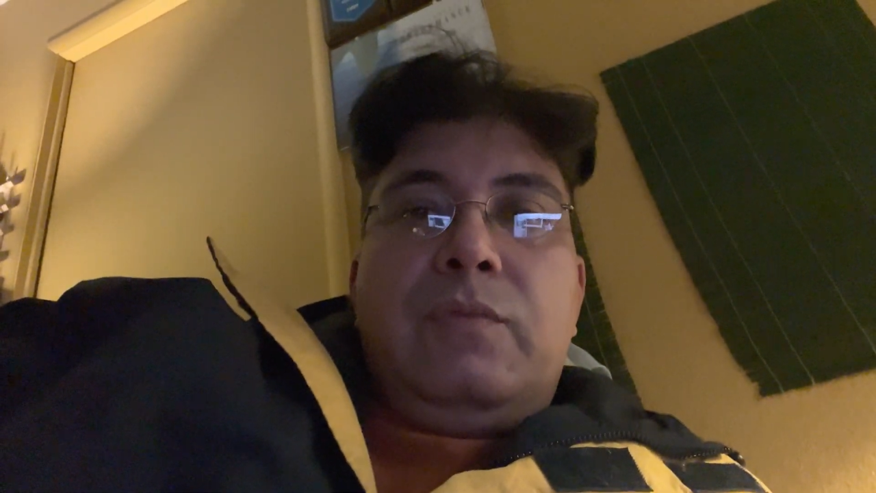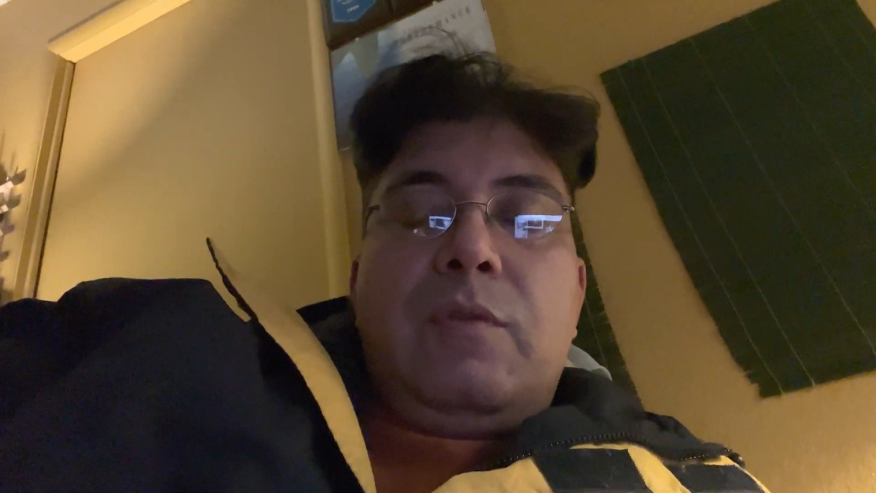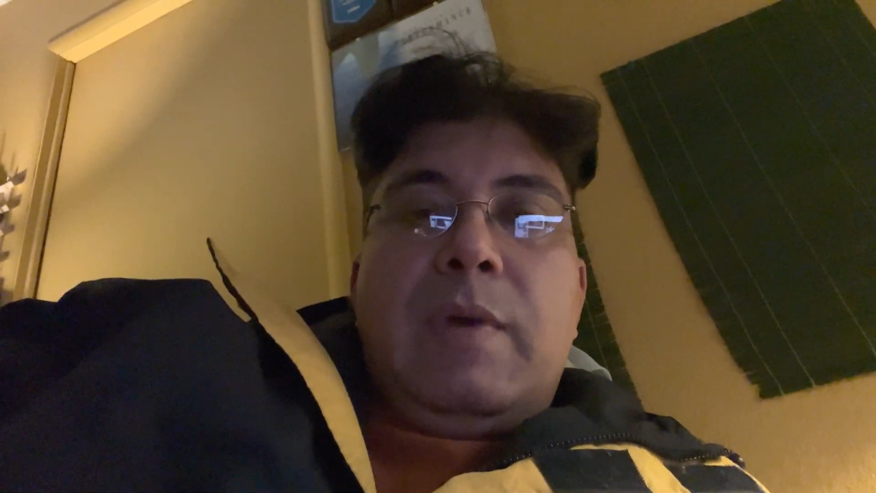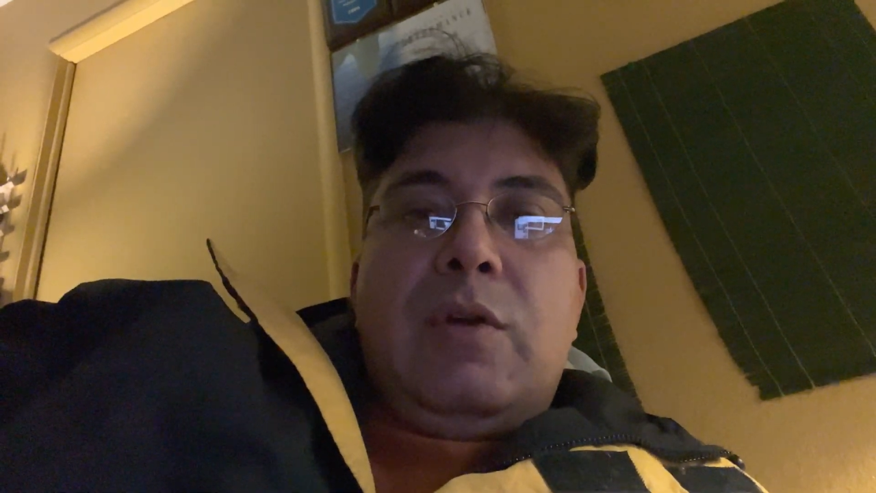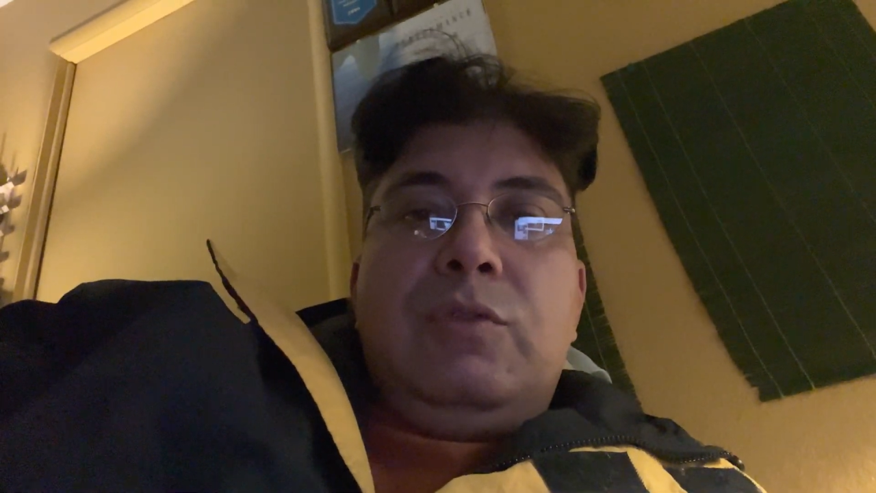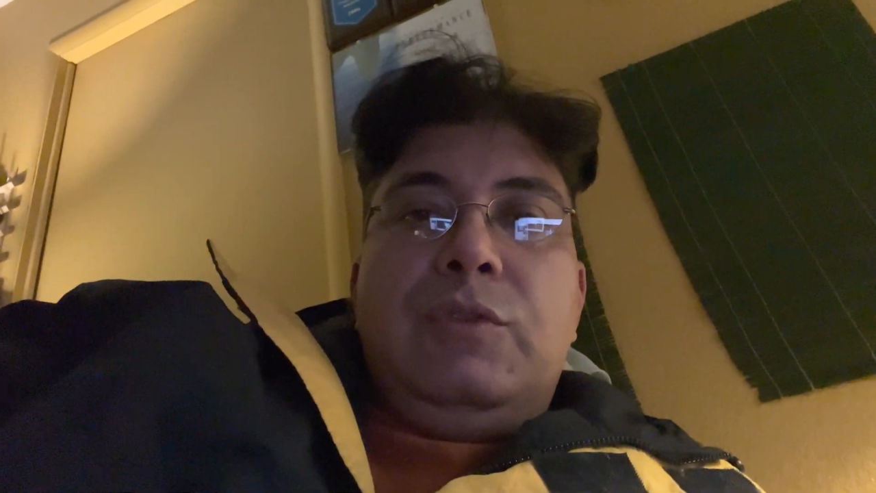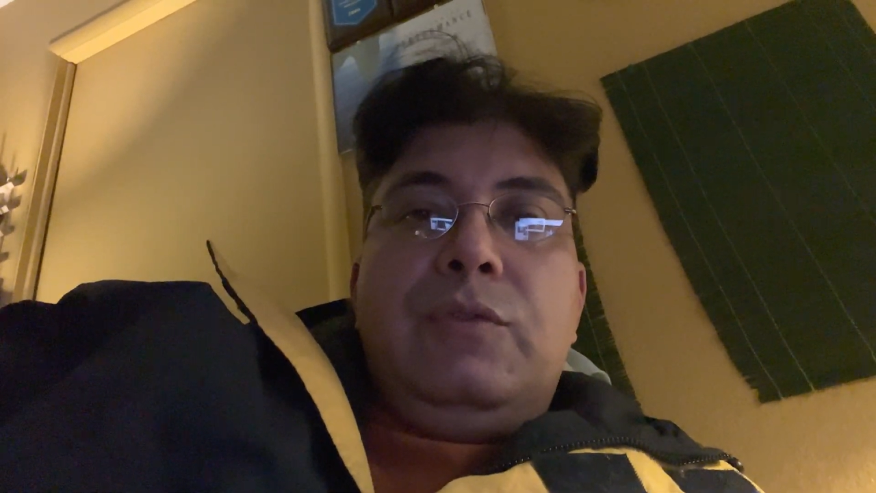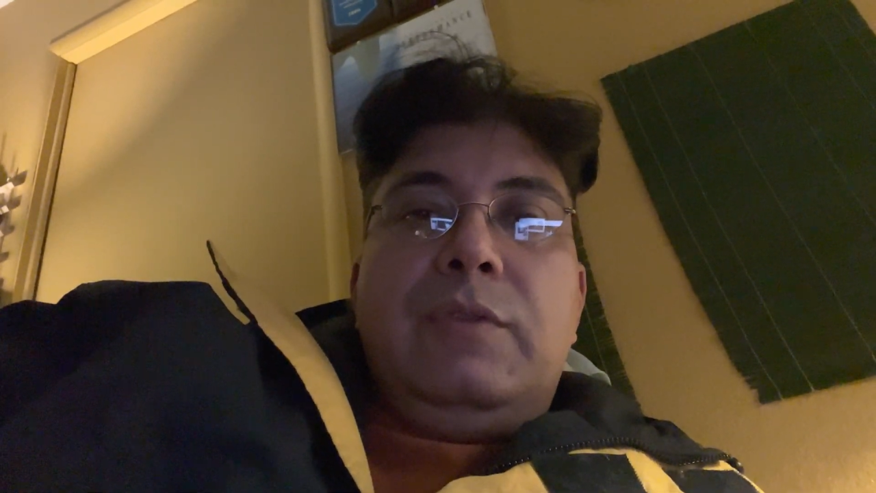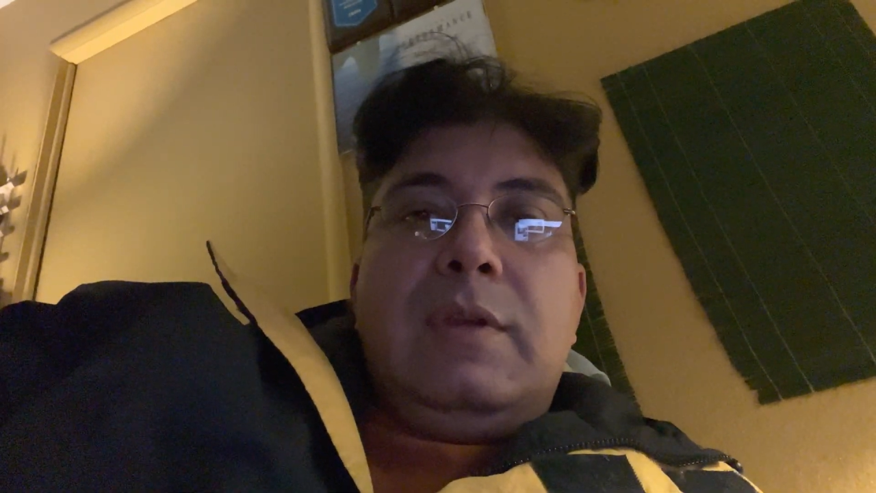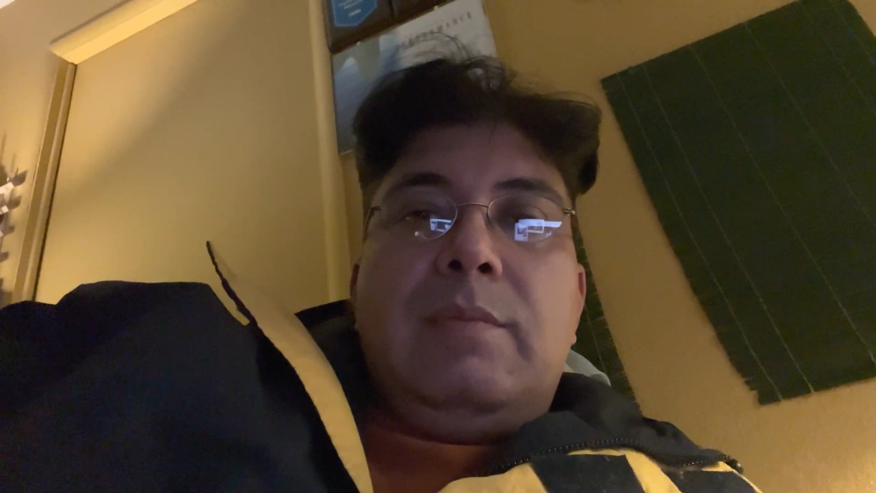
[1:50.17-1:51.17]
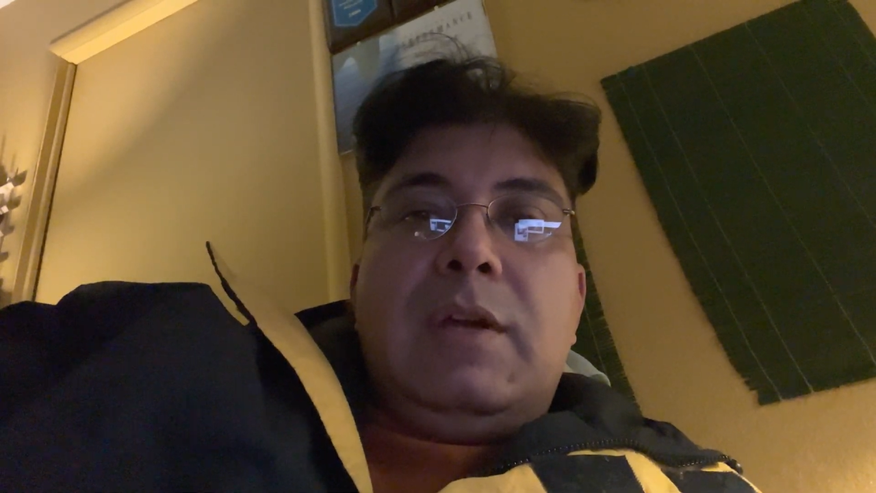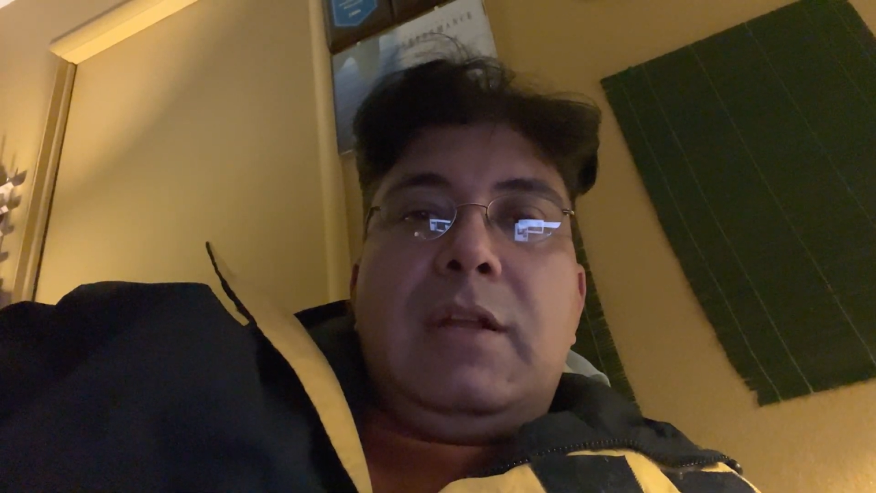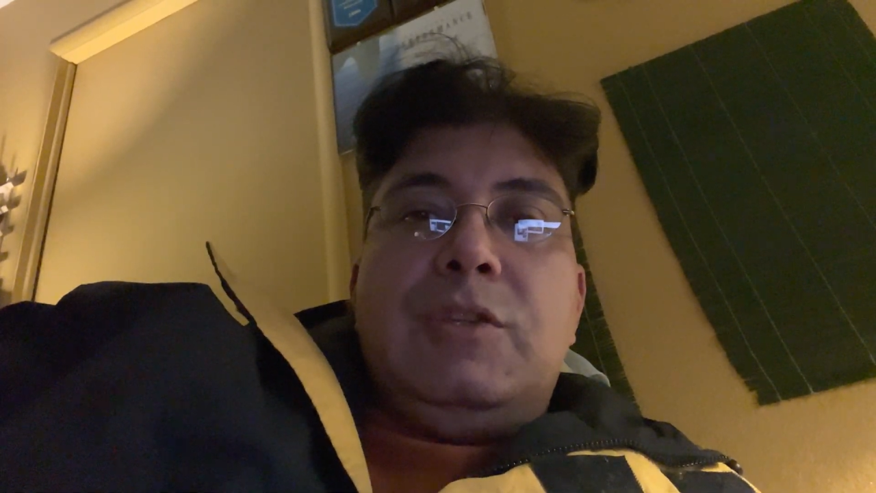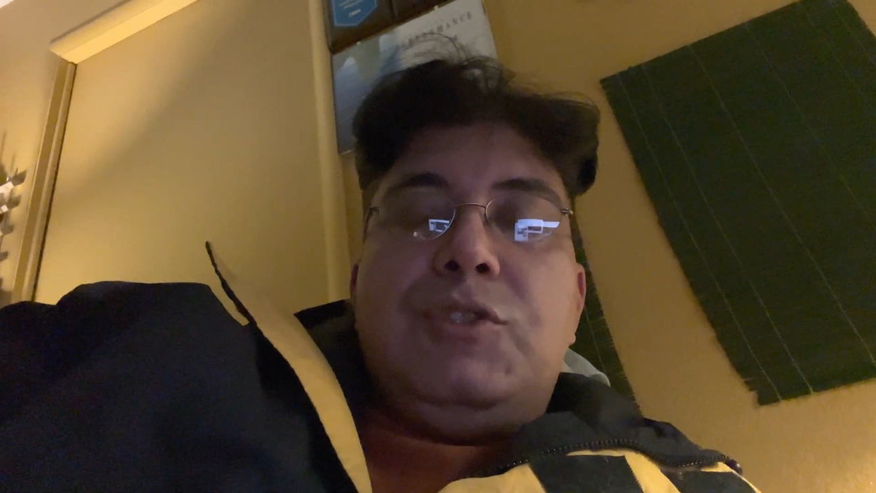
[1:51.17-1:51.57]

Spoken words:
for my own use, I'm not an